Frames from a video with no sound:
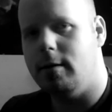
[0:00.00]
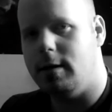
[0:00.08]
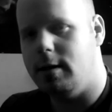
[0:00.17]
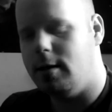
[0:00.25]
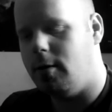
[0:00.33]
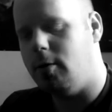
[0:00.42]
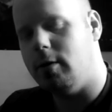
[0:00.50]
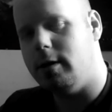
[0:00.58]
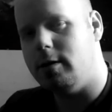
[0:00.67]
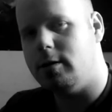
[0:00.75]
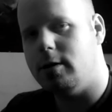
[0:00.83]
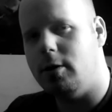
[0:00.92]

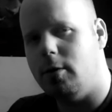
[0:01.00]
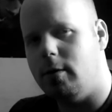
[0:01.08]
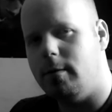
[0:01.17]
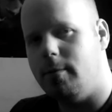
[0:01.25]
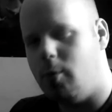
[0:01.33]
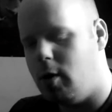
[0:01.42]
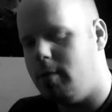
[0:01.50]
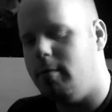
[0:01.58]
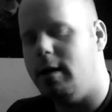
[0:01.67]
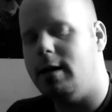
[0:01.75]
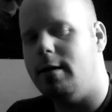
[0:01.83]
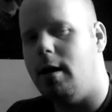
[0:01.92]
usually one
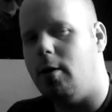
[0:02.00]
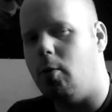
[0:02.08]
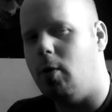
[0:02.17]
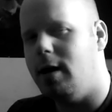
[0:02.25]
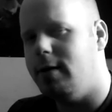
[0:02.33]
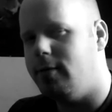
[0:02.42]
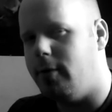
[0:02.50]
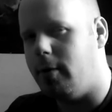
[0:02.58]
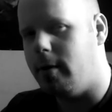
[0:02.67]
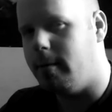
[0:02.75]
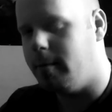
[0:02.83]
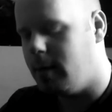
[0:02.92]
big long
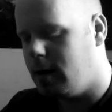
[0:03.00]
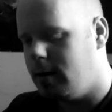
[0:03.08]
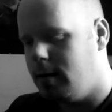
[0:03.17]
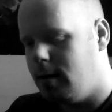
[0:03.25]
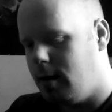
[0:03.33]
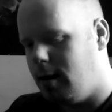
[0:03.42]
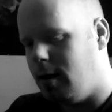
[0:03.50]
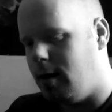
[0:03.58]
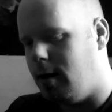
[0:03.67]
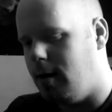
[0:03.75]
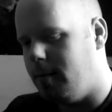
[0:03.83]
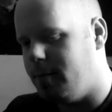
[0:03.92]
waveform.
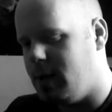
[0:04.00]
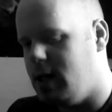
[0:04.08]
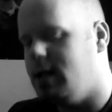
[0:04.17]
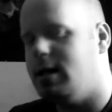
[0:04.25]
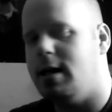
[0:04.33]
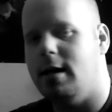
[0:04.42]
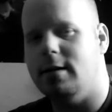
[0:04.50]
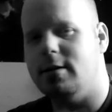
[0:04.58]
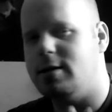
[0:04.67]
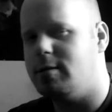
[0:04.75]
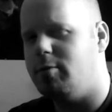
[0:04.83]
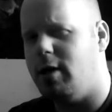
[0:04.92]
You cut and
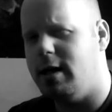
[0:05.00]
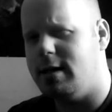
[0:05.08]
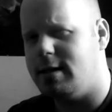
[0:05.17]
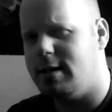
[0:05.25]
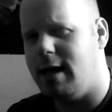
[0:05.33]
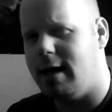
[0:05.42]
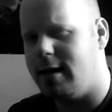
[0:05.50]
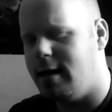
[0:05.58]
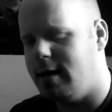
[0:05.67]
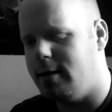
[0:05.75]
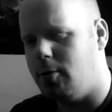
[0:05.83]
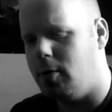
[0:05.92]
splice that
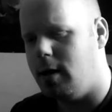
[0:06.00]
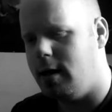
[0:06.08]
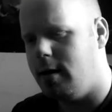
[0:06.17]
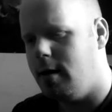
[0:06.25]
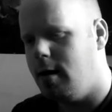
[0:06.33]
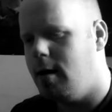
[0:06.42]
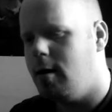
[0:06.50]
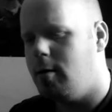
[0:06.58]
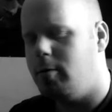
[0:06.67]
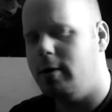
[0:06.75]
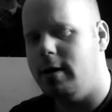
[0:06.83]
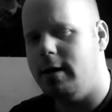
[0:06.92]
kind of way. But